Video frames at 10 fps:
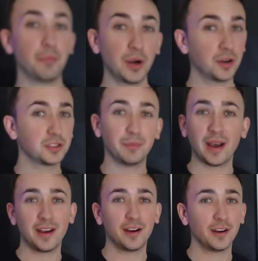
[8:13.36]
burst,
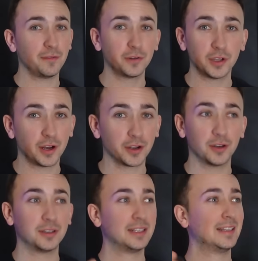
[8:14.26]
binary, full
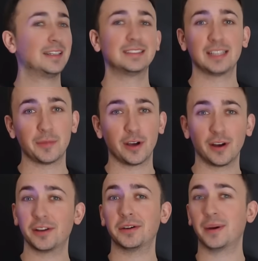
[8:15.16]
auto,
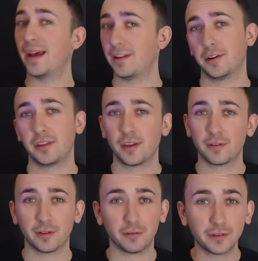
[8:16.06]
semi-auto, and all the
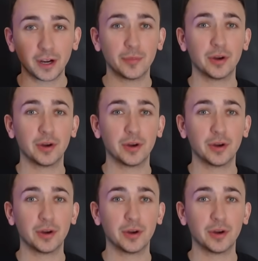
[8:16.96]
other fun fire